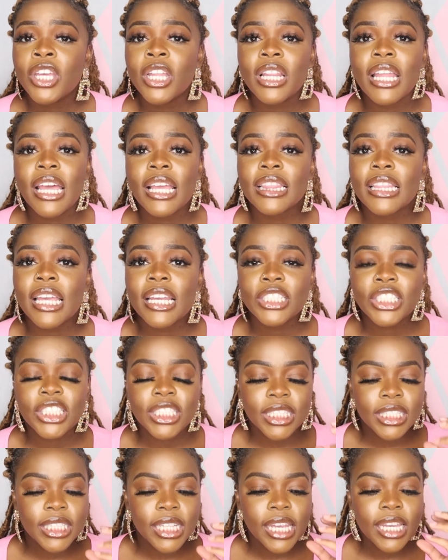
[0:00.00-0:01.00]
Like they
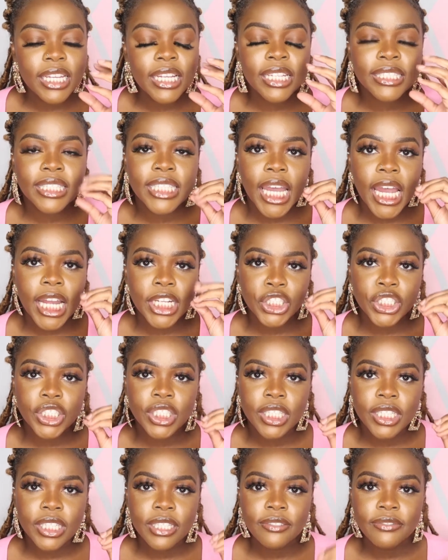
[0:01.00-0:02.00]
attach
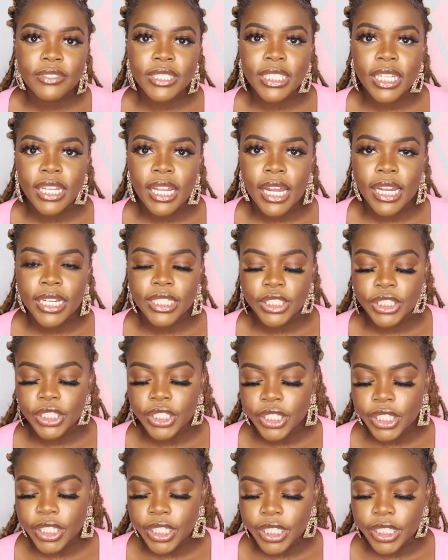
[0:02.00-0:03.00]
the Invisalign
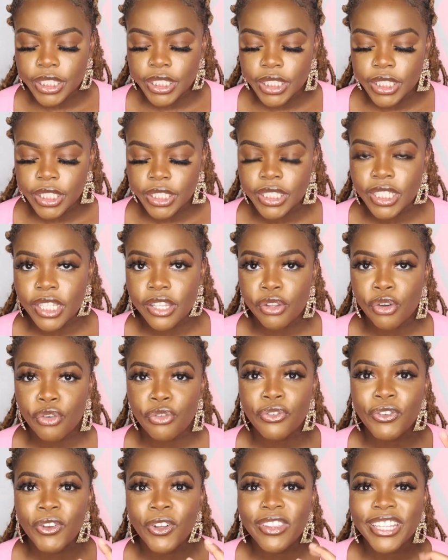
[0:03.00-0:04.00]
to your teeth. You'll
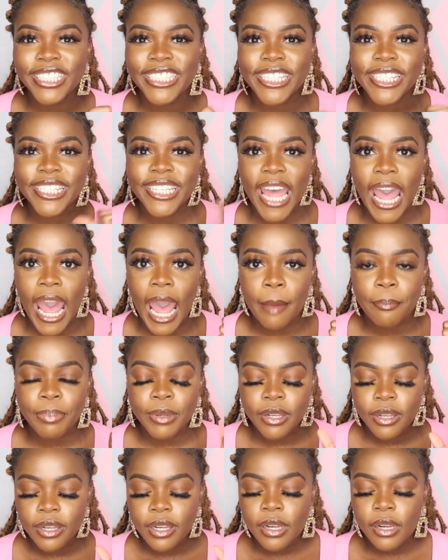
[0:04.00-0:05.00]
feel the snap
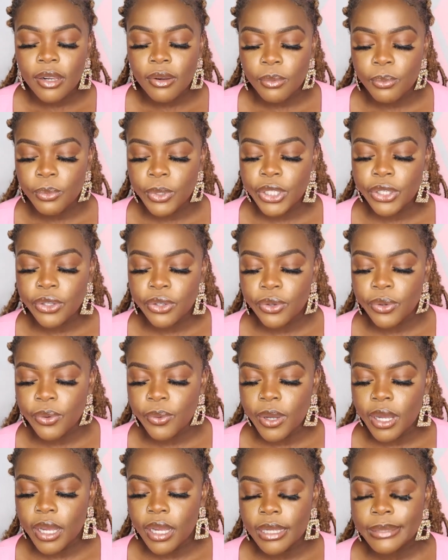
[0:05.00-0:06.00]
when
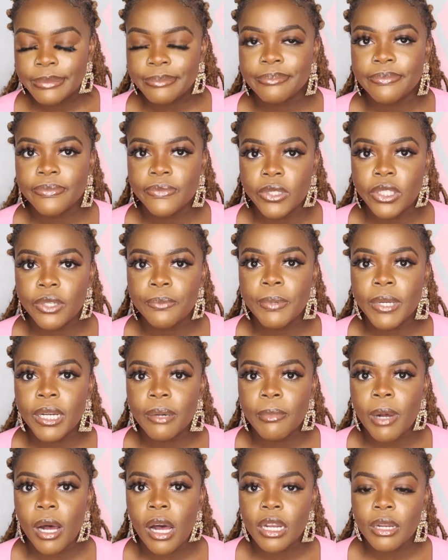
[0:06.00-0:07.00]
you put
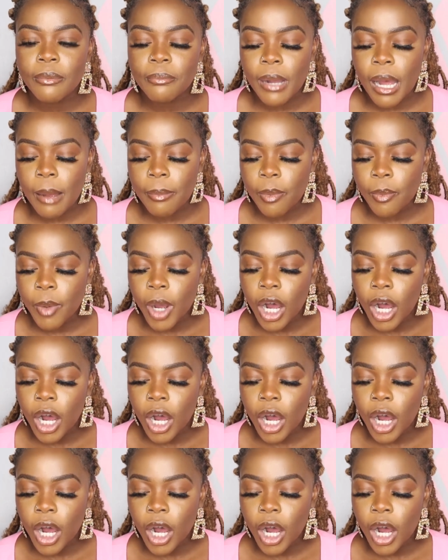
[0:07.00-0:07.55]
them on and pop them